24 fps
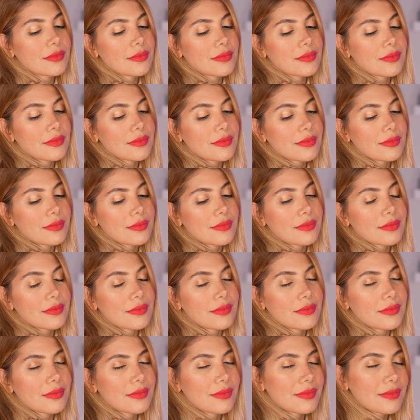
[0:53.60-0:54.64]
of a
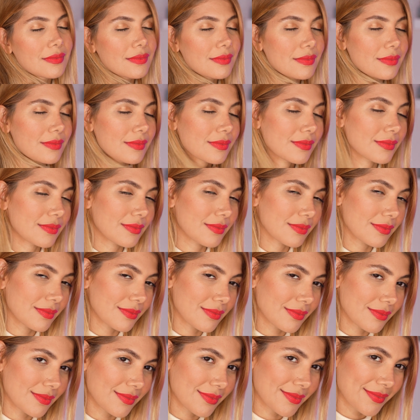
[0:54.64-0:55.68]
consultant
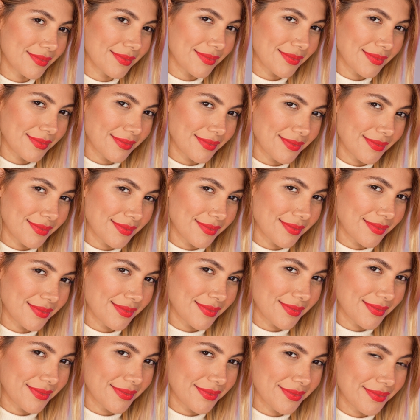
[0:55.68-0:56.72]
who most of the
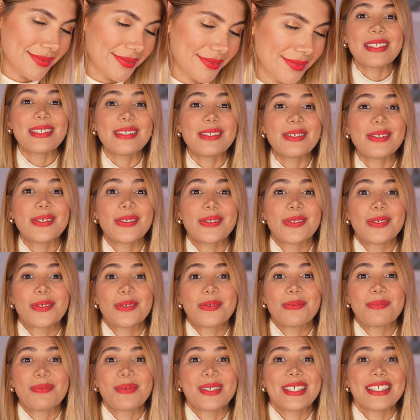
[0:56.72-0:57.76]
time is
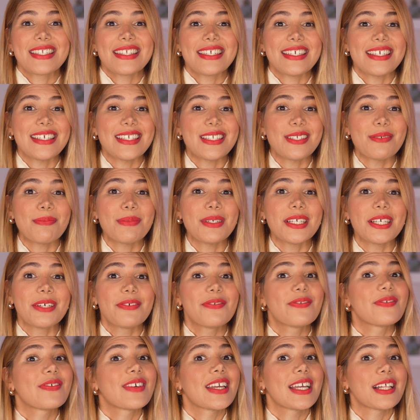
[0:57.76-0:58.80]
too busy to be
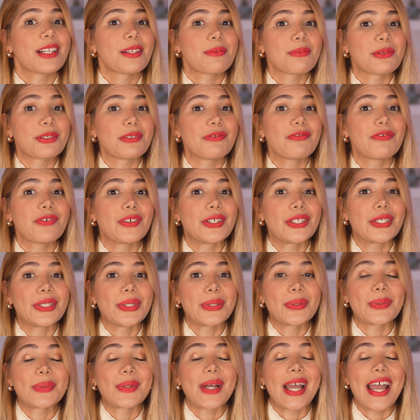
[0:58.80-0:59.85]
available for
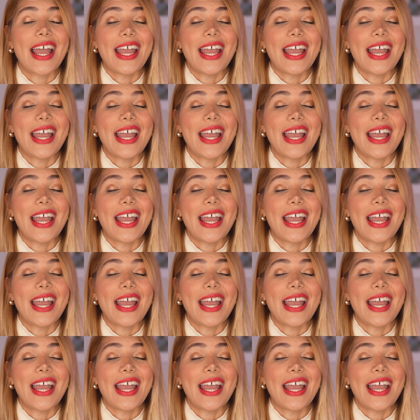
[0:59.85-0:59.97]
you